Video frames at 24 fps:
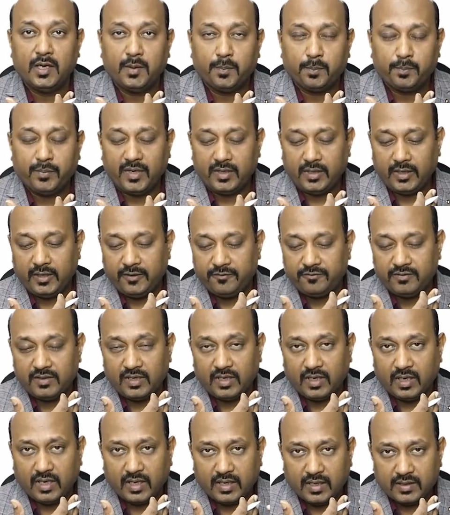But if the
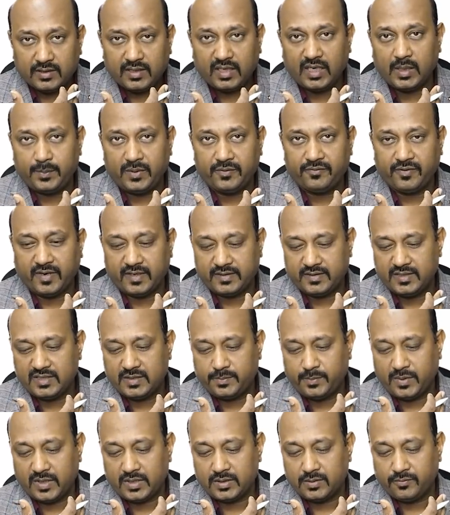another epiphysis
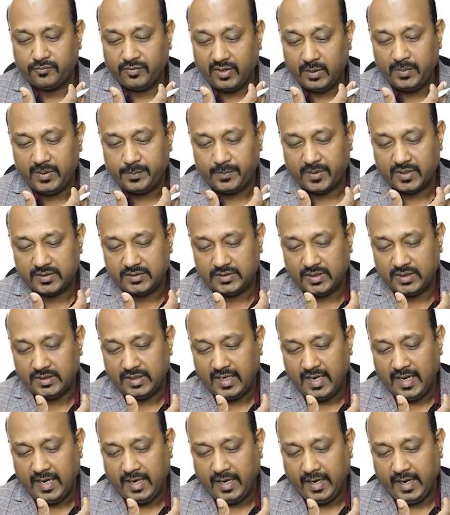will be present
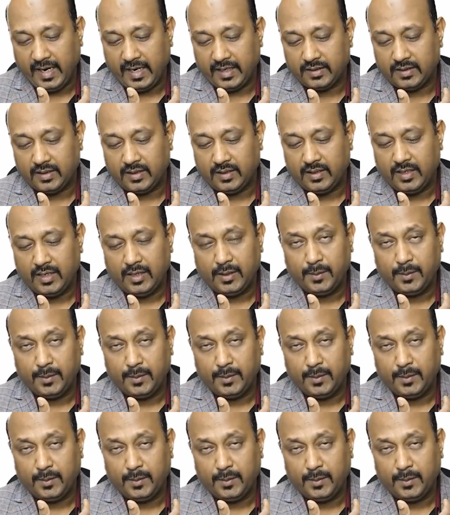at the